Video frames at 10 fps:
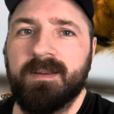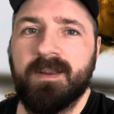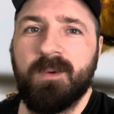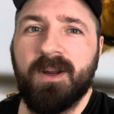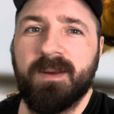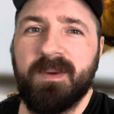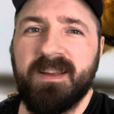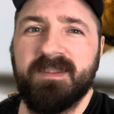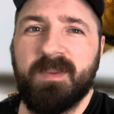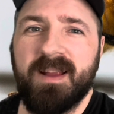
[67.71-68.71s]
The worker bee
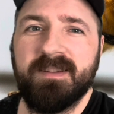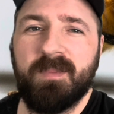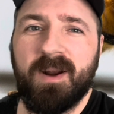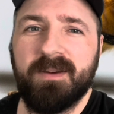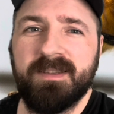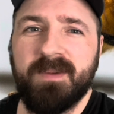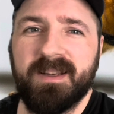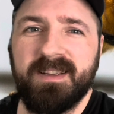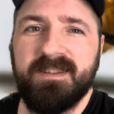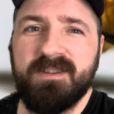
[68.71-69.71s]
spends
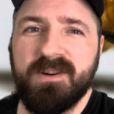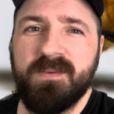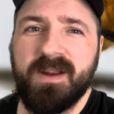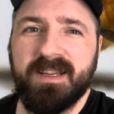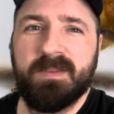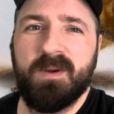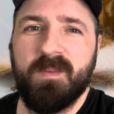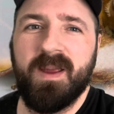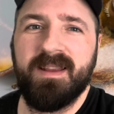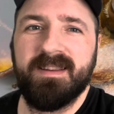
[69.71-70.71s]
approximately 2 weeks
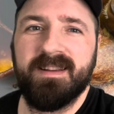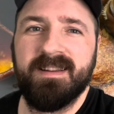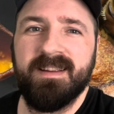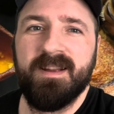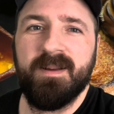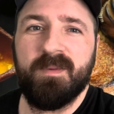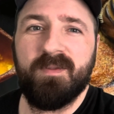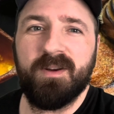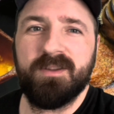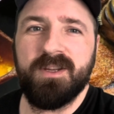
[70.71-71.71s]
pupating
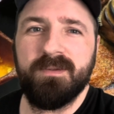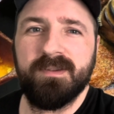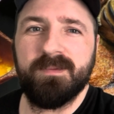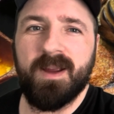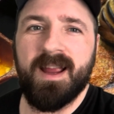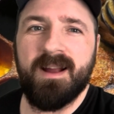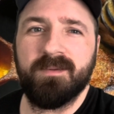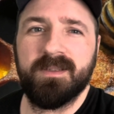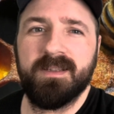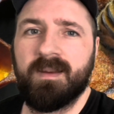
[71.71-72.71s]
before it chews its way
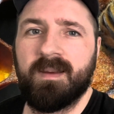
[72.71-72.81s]
out.